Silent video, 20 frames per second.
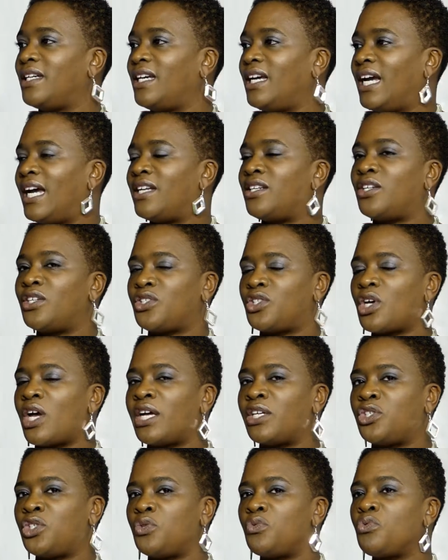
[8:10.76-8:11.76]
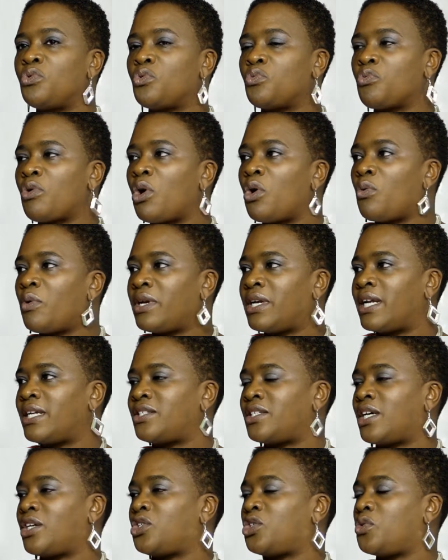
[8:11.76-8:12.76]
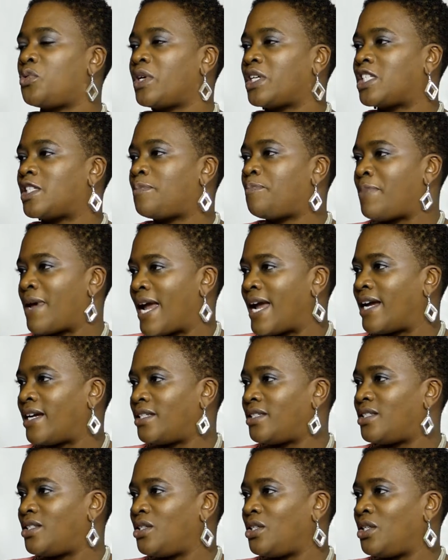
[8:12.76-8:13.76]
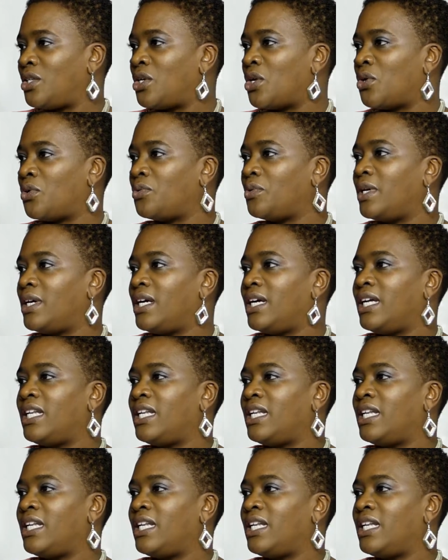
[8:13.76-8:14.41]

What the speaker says: And as you grow and as you expand, you know,